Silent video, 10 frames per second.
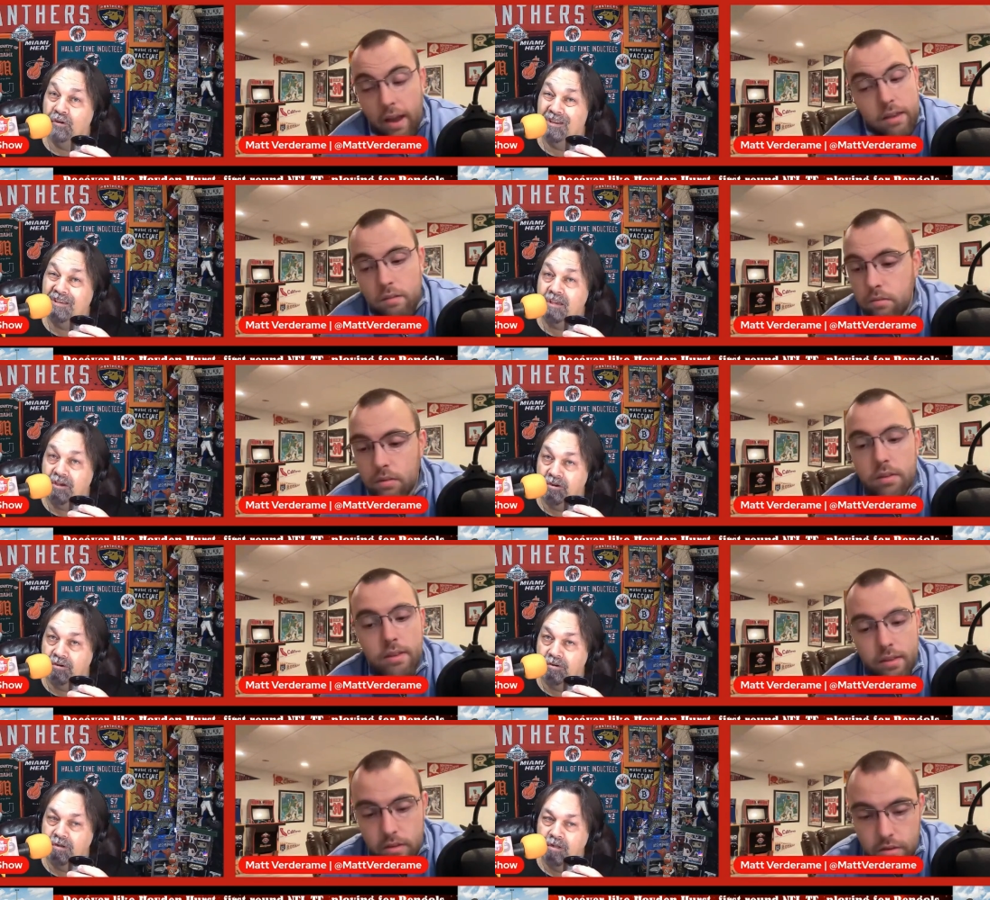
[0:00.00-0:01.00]
Speaker 1: a
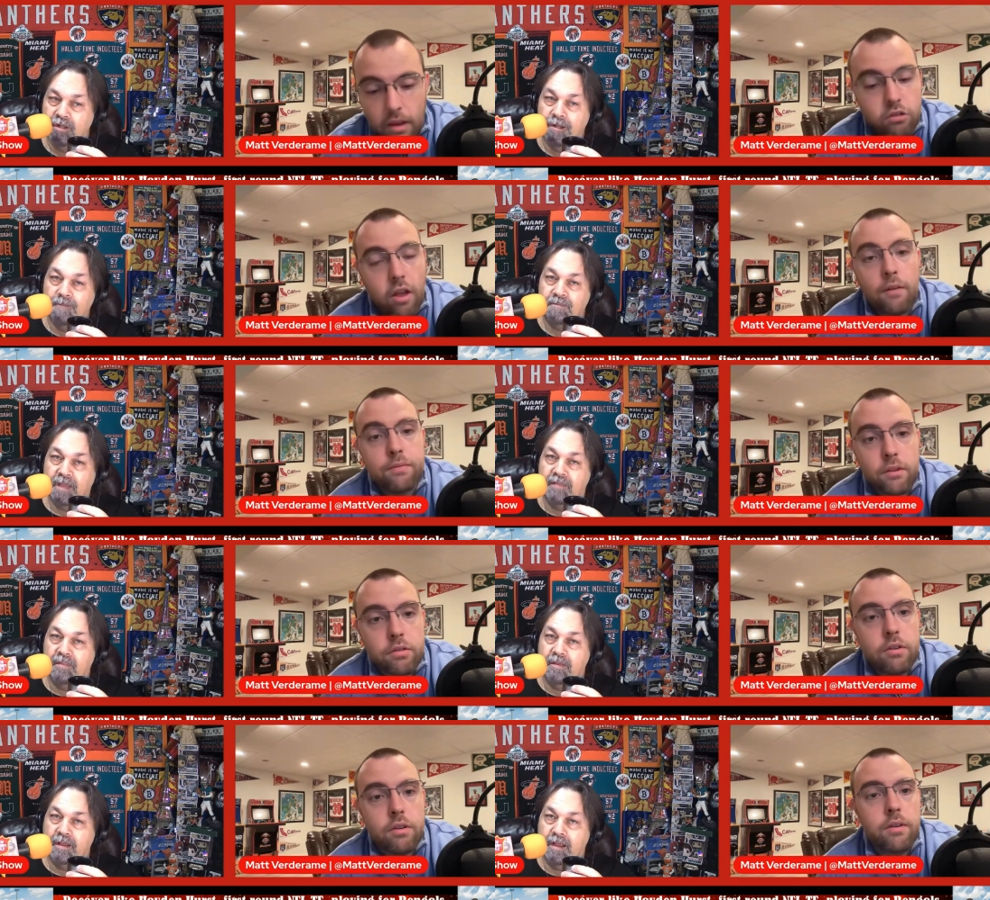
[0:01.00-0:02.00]
year. That's toughness.
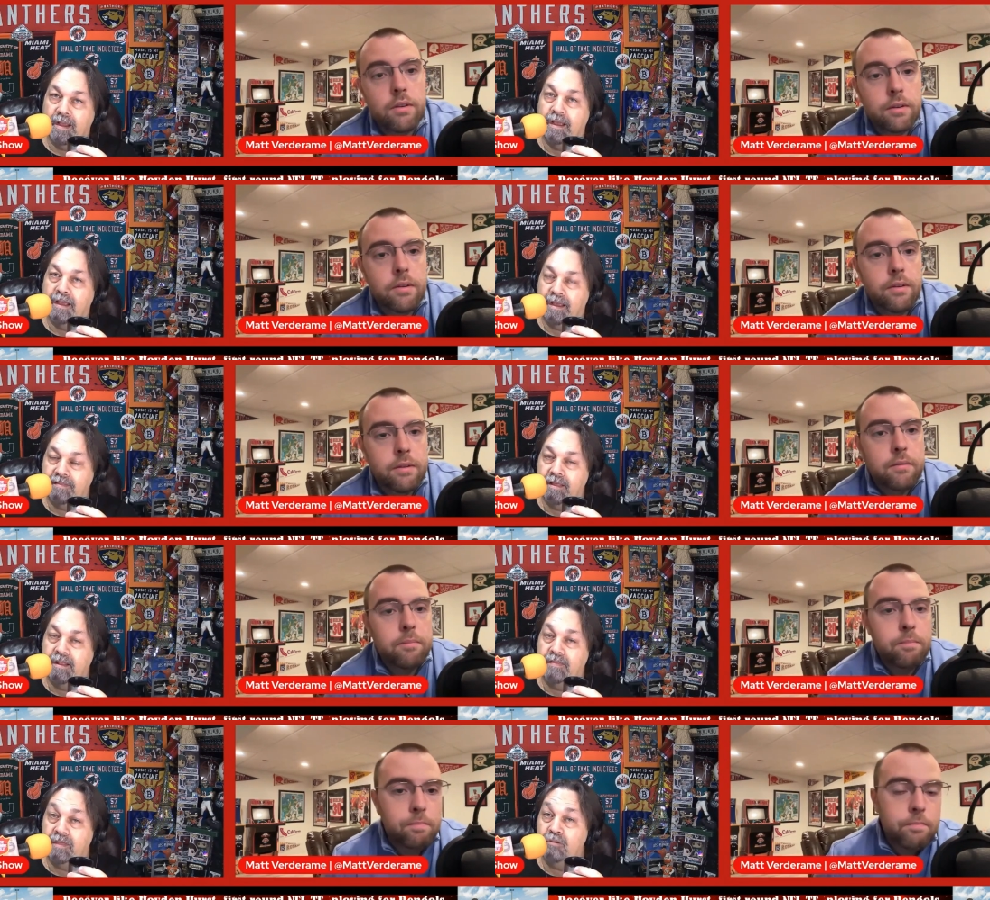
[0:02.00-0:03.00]
And
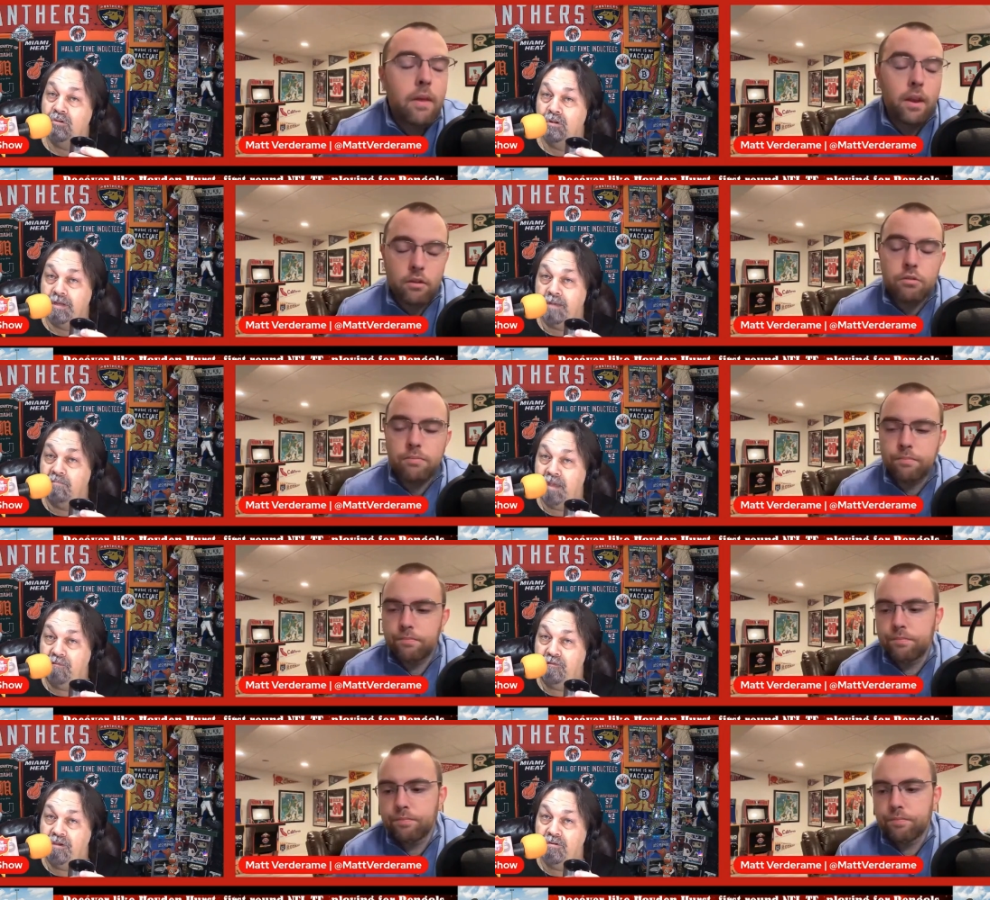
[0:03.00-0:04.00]
then you look at
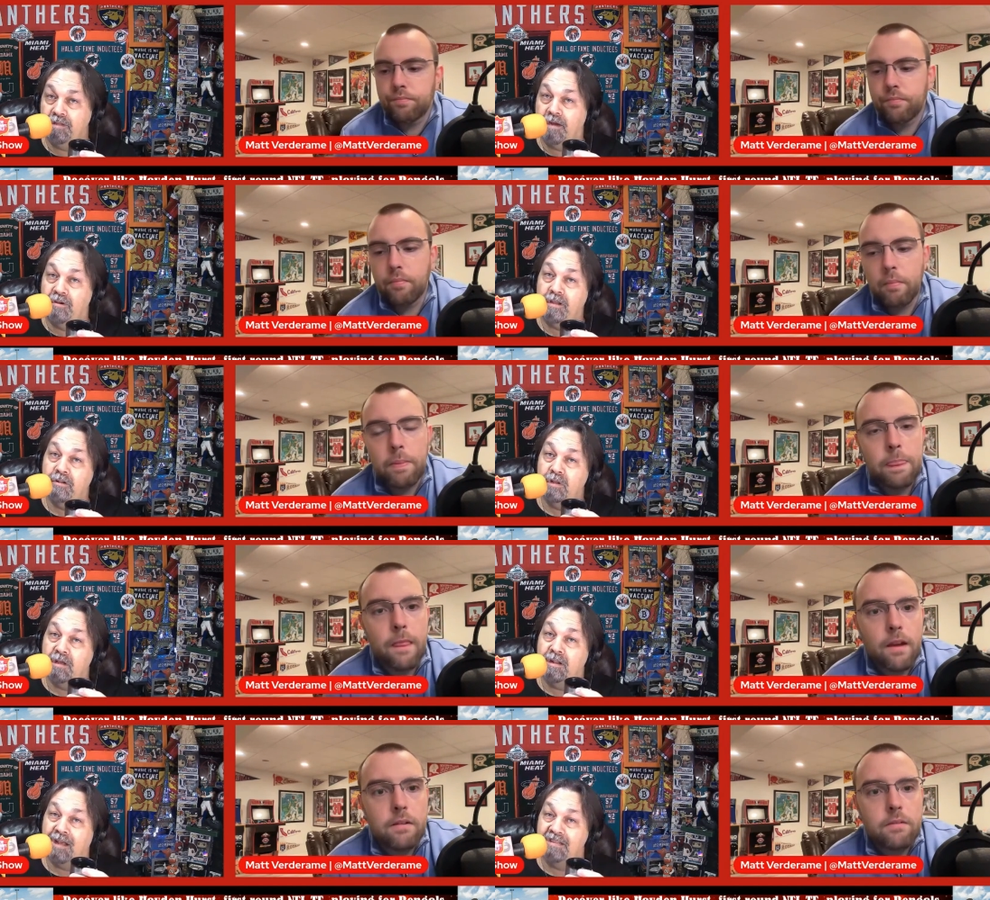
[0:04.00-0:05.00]
Mayfield, how he
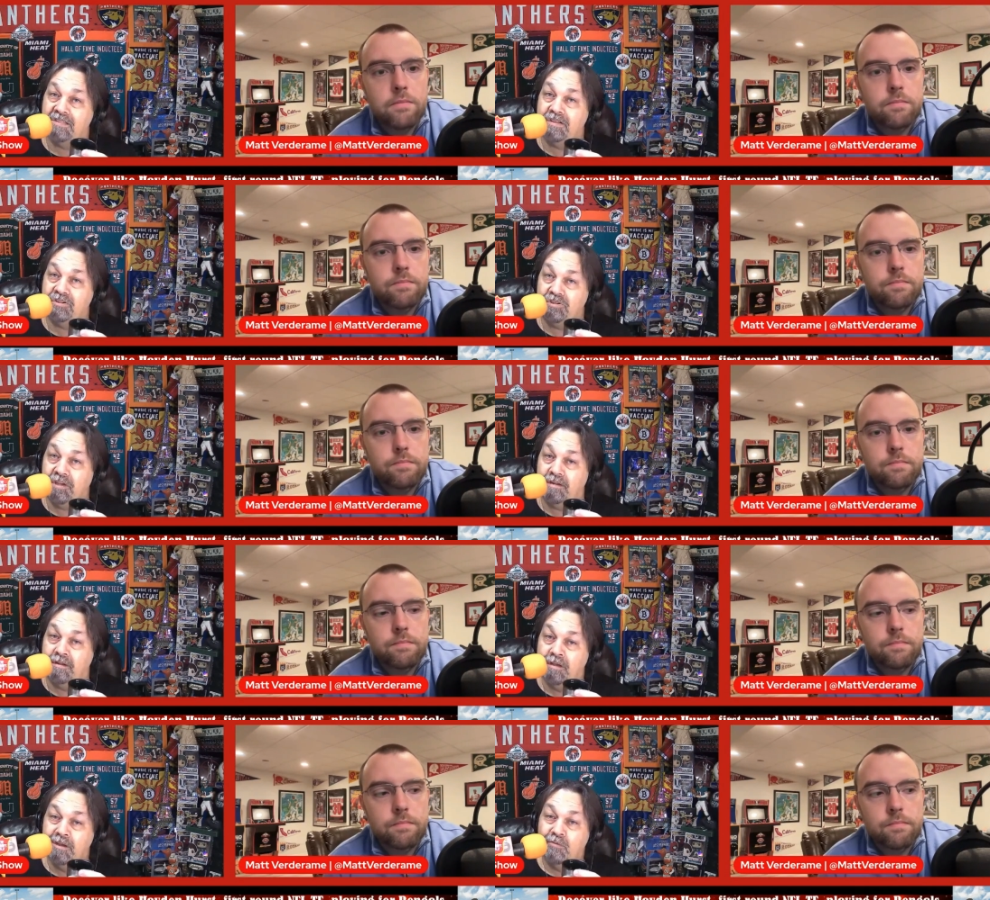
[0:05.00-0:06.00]
lost his shit
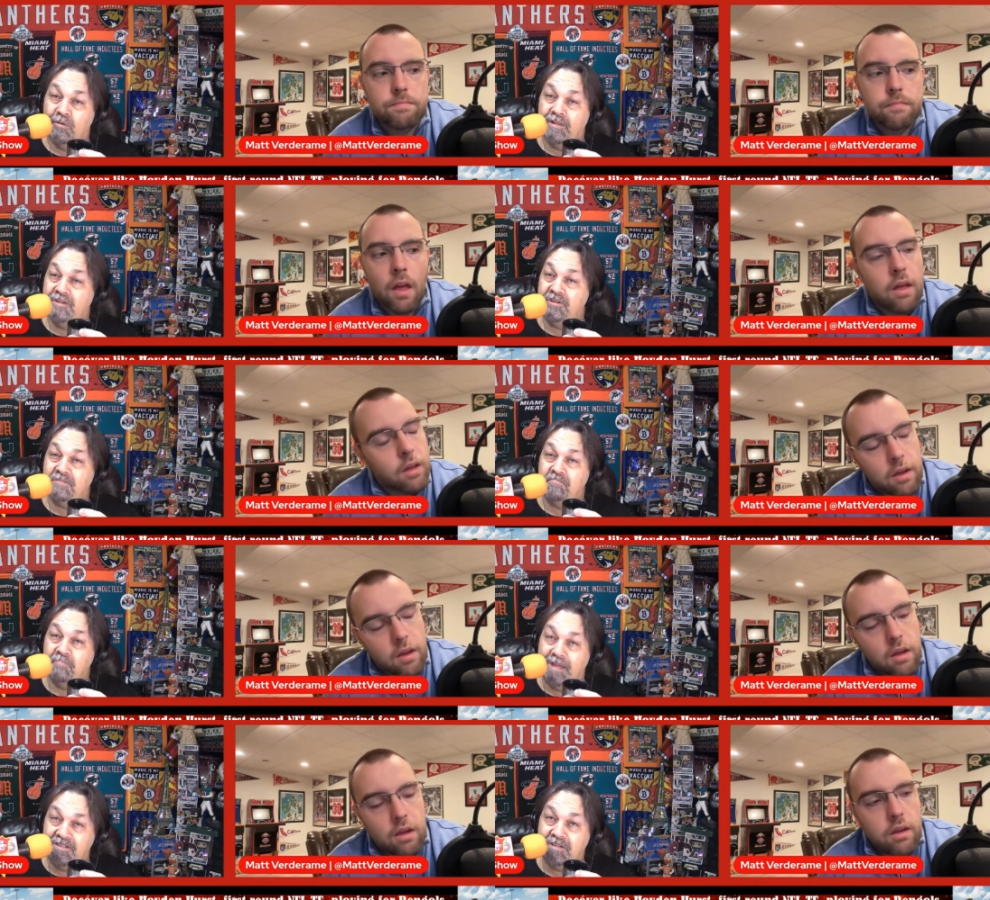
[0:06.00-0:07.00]
when they just
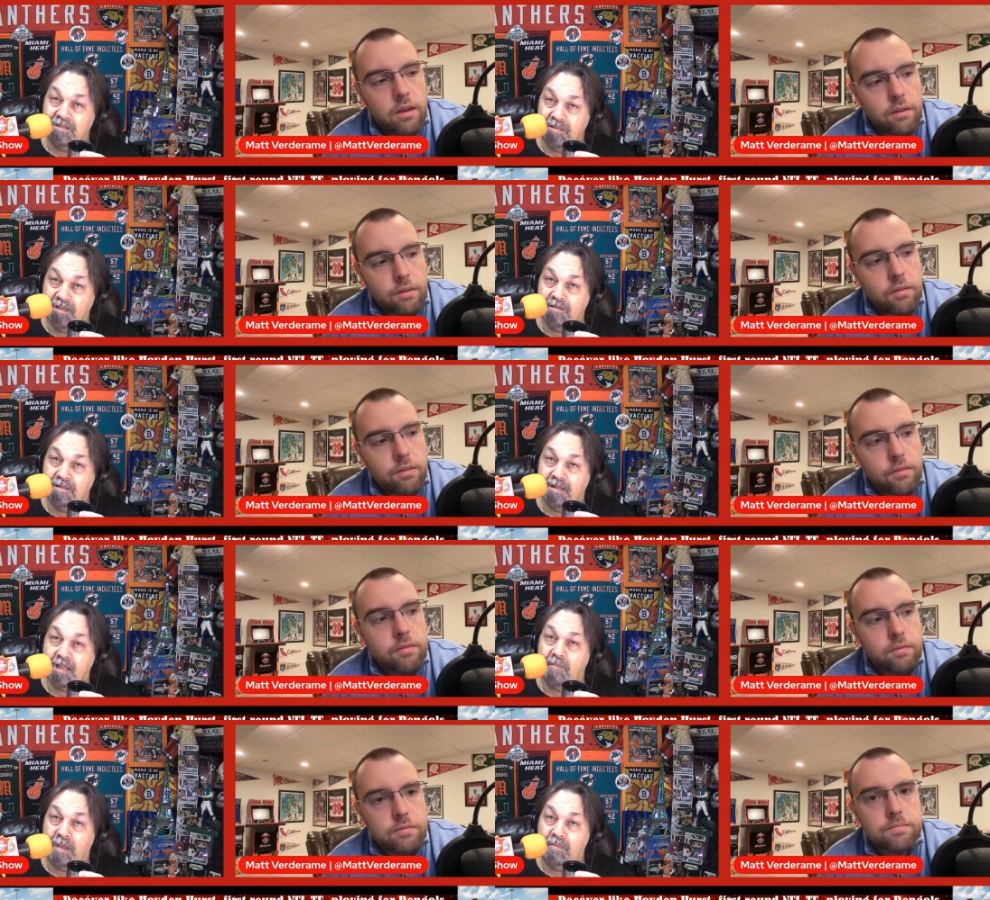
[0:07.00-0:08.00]
mentioned it that
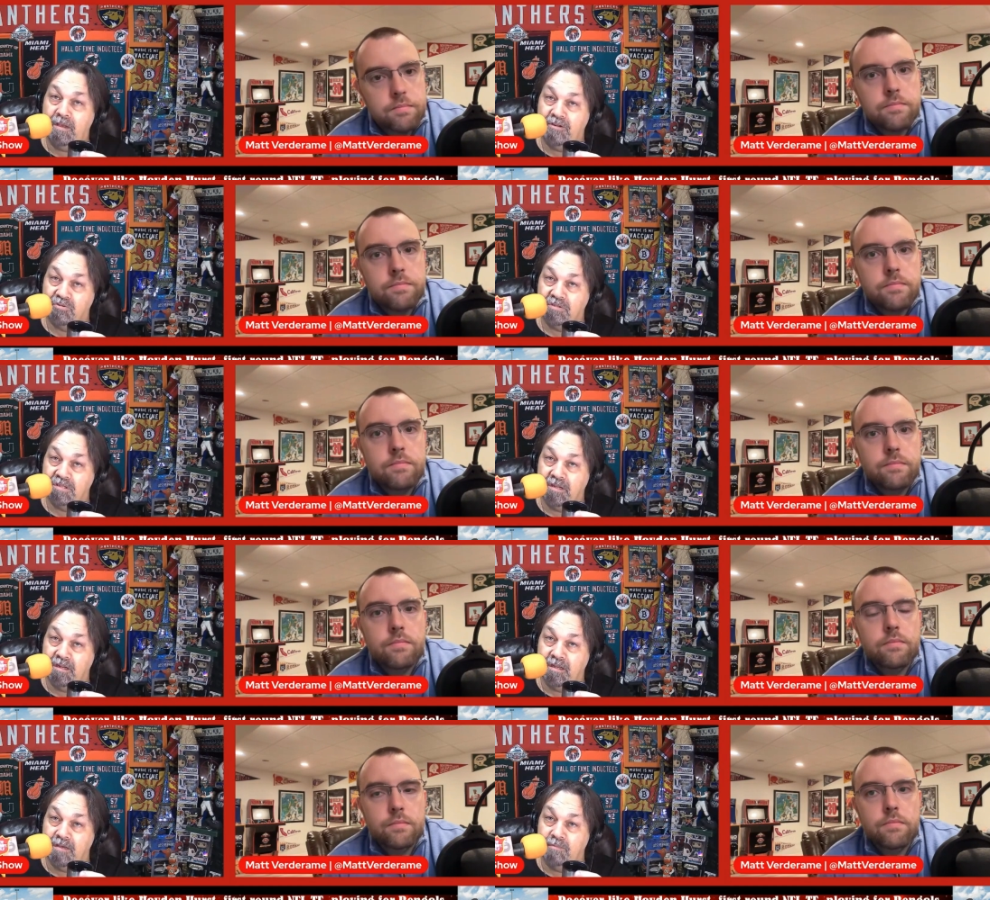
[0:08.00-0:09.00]
they may be interested in
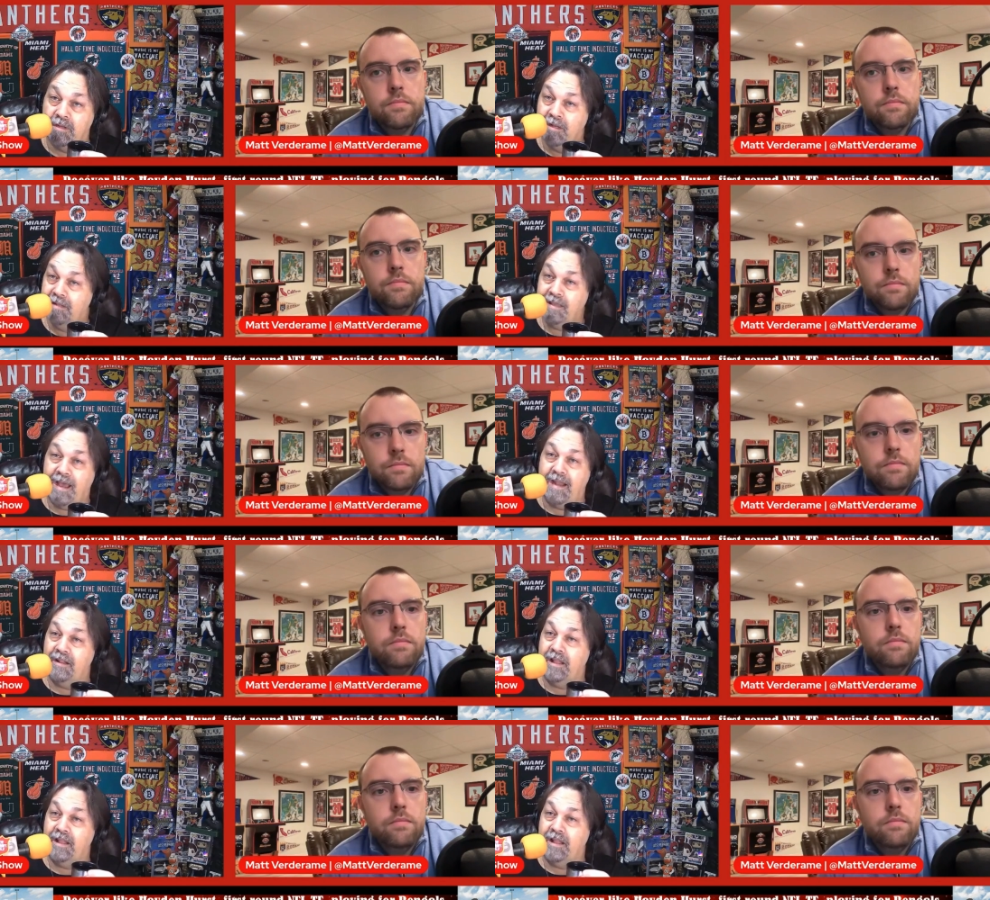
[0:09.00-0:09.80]
him. They